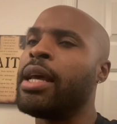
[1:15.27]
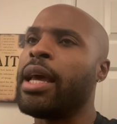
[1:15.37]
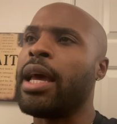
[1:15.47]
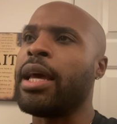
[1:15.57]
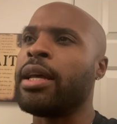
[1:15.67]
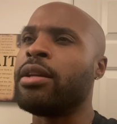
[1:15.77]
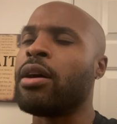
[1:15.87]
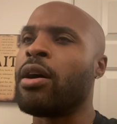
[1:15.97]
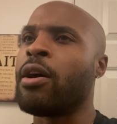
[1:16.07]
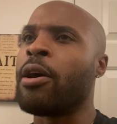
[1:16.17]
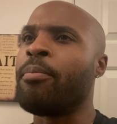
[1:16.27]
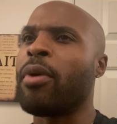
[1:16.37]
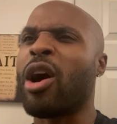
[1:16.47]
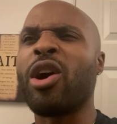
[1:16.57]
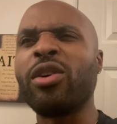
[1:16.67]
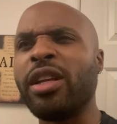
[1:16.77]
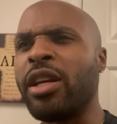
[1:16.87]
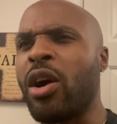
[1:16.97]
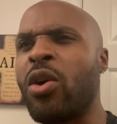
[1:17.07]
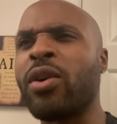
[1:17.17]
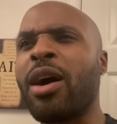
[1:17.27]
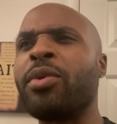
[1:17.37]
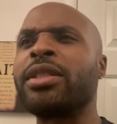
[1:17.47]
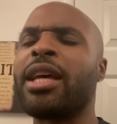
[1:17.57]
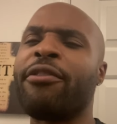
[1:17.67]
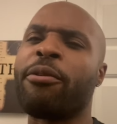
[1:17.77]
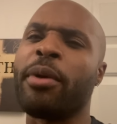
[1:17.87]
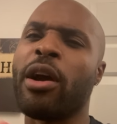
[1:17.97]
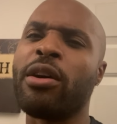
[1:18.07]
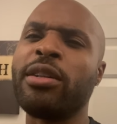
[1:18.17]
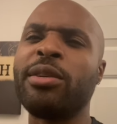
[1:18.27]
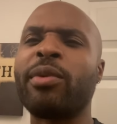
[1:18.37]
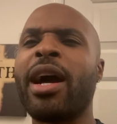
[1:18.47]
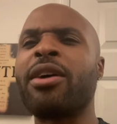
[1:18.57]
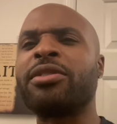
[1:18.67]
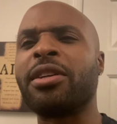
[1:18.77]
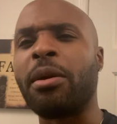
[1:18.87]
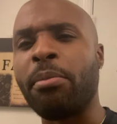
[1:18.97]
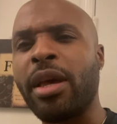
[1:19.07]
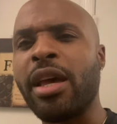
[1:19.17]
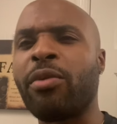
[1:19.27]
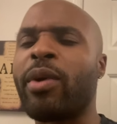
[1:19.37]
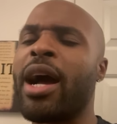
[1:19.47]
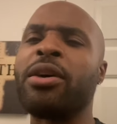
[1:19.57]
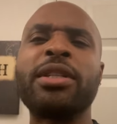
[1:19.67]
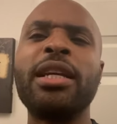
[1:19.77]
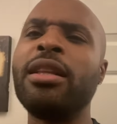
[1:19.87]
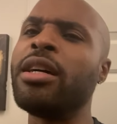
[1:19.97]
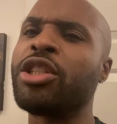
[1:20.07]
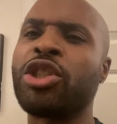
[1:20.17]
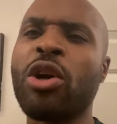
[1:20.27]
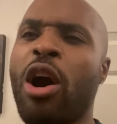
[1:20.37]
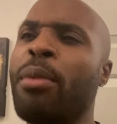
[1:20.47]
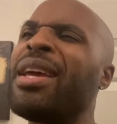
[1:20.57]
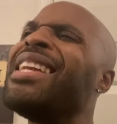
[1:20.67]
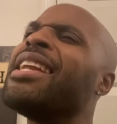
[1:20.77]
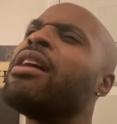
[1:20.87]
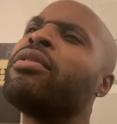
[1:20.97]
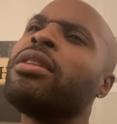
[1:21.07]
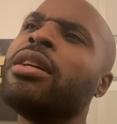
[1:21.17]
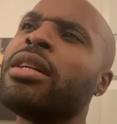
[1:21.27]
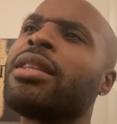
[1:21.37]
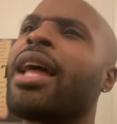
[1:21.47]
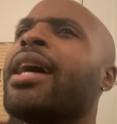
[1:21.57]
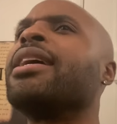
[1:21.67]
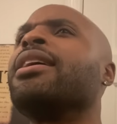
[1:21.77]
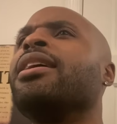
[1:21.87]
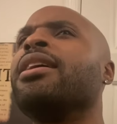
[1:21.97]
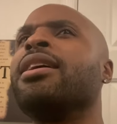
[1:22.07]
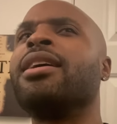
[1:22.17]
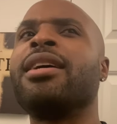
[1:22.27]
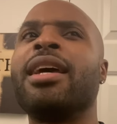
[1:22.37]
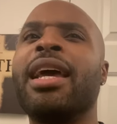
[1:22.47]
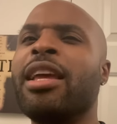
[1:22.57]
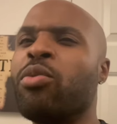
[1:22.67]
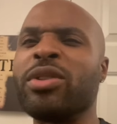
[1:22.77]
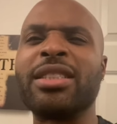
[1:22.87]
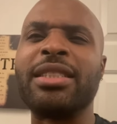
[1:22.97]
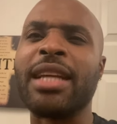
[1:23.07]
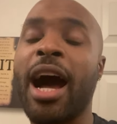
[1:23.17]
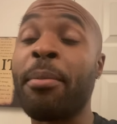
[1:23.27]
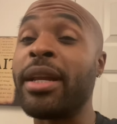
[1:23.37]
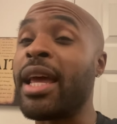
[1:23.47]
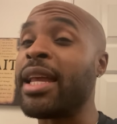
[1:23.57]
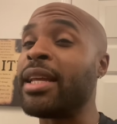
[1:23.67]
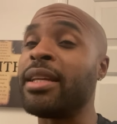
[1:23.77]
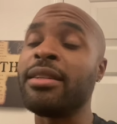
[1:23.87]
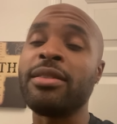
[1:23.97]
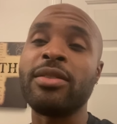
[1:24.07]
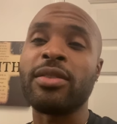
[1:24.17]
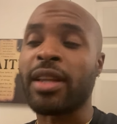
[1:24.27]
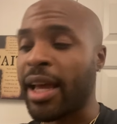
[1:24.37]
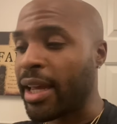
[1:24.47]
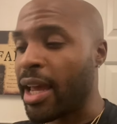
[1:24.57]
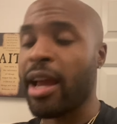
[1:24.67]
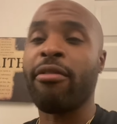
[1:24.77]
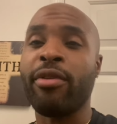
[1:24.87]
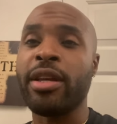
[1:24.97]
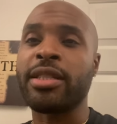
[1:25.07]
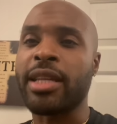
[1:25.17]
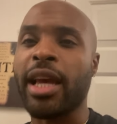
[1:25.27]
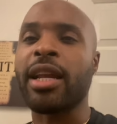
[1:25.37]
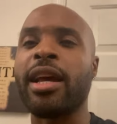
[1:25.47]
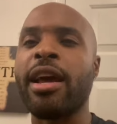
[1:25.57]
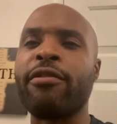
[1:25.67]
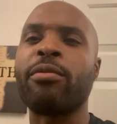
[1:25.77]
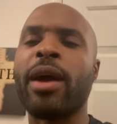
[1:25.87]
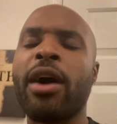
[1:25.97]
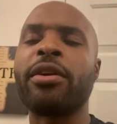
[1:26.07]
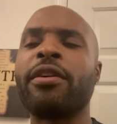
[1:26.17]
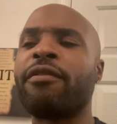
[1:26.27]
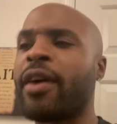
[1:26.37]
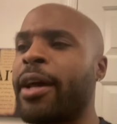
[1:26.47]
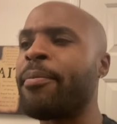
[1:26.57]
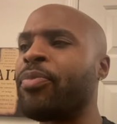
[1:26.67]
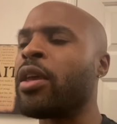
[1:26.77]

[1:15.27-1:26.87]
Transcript: And early on, I would say from the early rounds to the mid rounds, he looked sharp. He never looked like he was dominating like every second of every round of the fight.